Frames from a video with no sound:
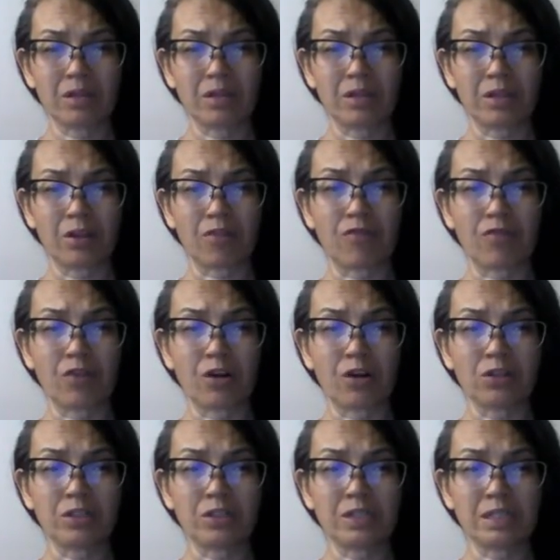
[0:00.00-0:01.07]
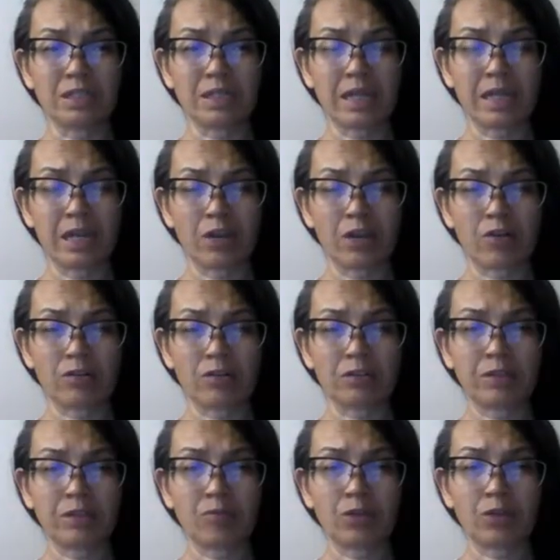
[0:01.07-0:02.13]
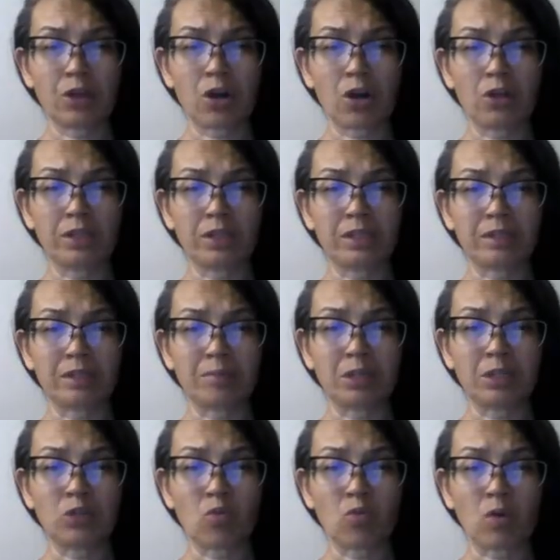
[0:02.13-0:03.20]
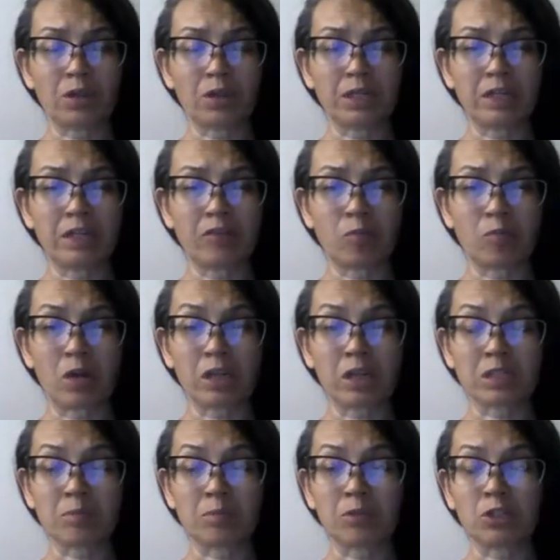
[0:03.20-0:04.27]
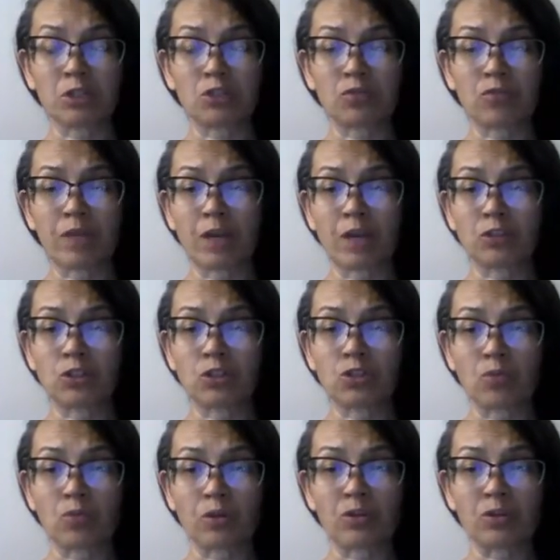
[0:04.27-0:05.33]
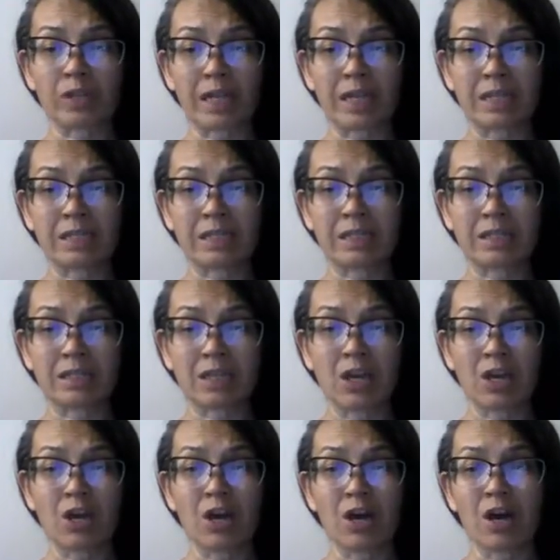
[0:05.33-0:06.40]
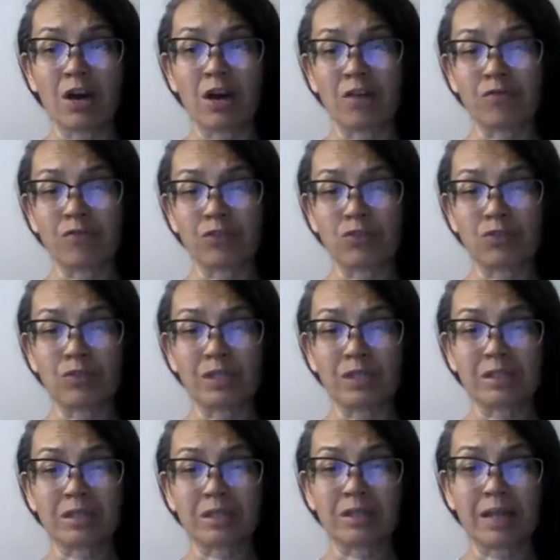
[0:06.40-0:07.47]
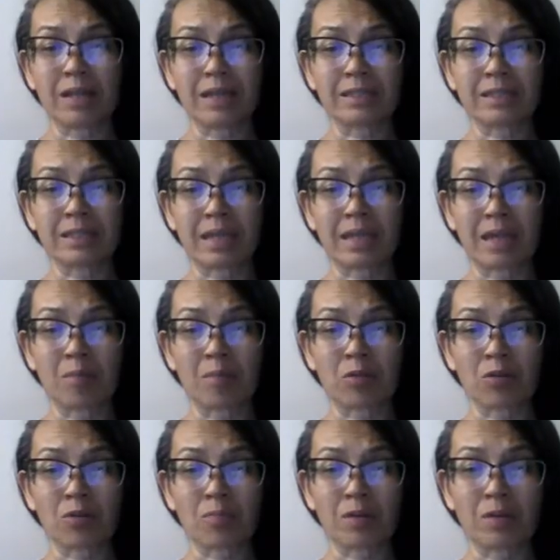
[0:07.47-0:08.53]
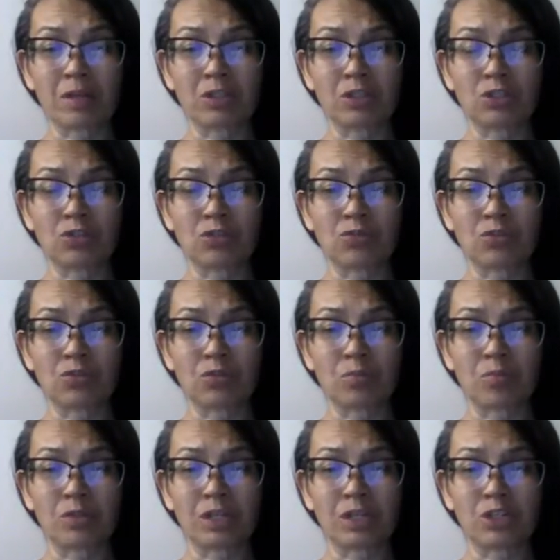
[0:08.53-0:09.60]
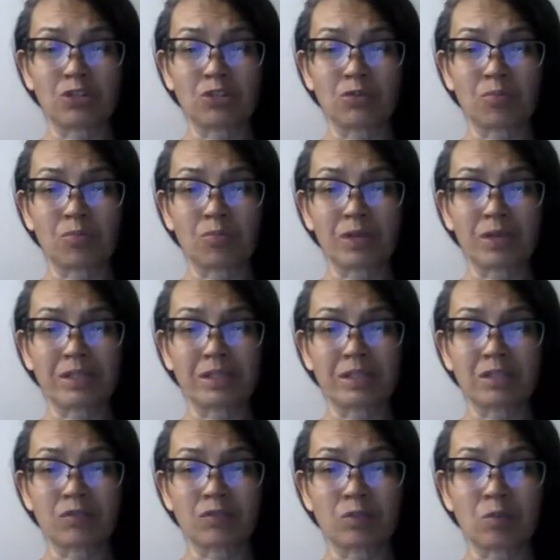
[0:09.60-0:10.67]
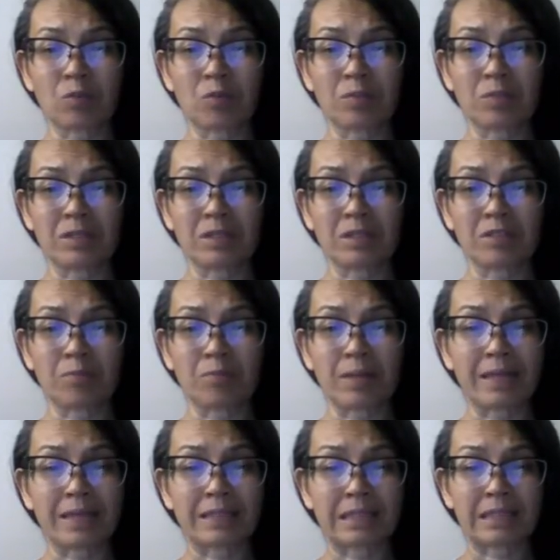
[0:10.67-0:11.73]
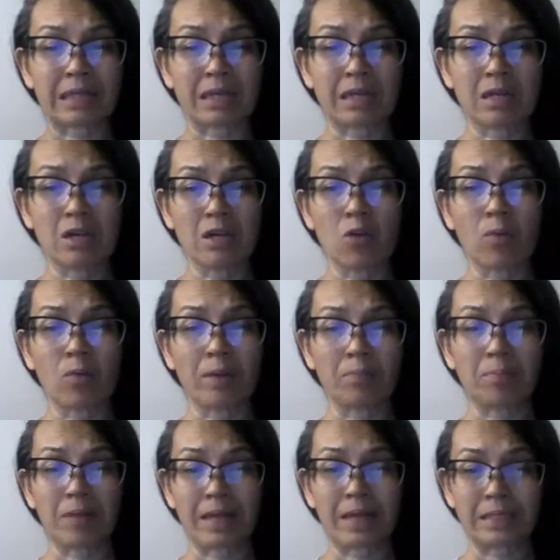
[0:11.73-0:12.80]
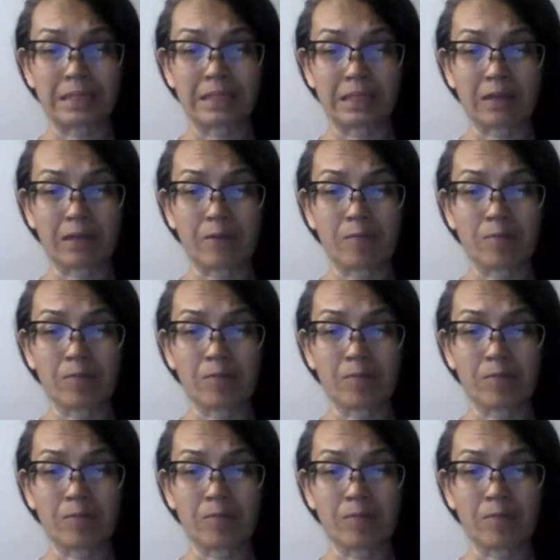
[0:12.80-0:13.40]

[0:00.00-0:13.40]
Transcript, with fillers: they are voluntarily recalling a limited quantity of approximately two thousand two hundred cases of Udi's classic hamburger buns due to the potential presence of small pieces of plastic, white plastic.